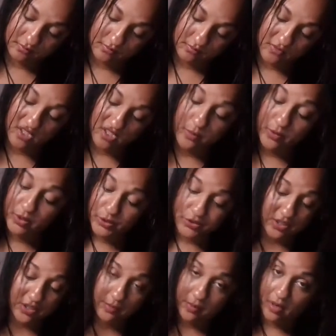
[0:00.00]
Someone owes
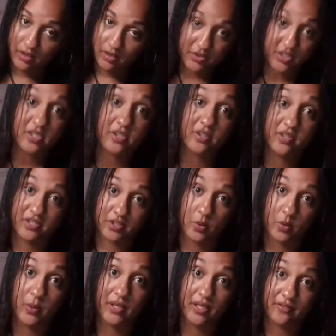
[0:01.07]
an apology to this
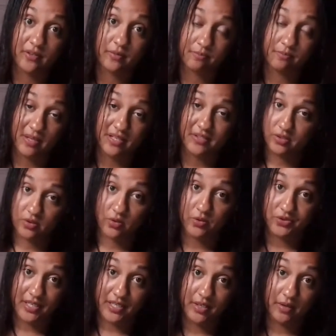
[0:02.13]
Queen of
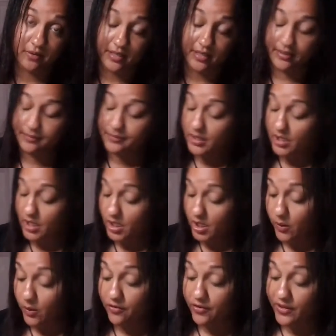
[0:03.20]
Pentacles. I know that.
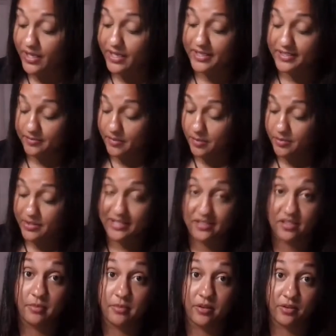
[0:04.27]
Whoever that is, maybe that's
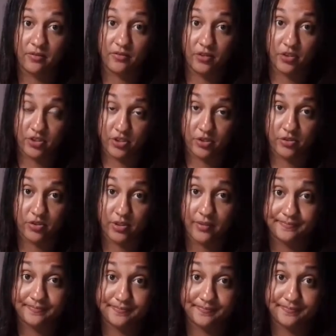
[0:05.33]
the mother of your
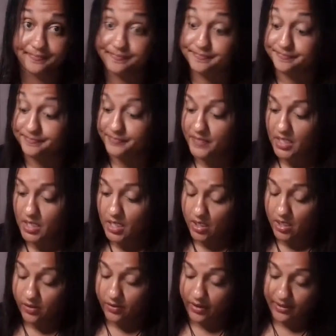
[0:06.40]
children. Mm-hmm.
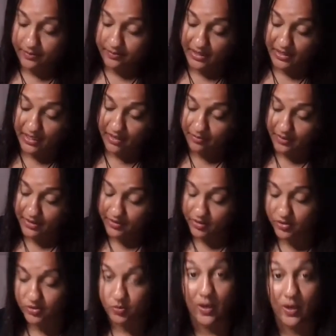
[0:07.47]
Okay, King of
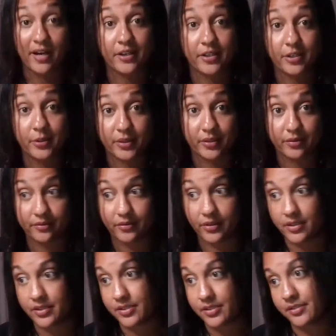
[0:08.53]
Pentacles. Why are you in
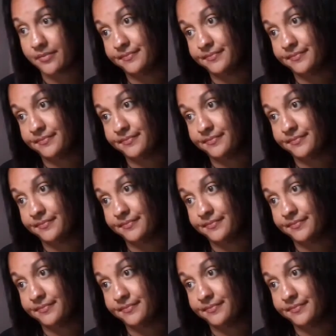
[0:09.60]
reverse?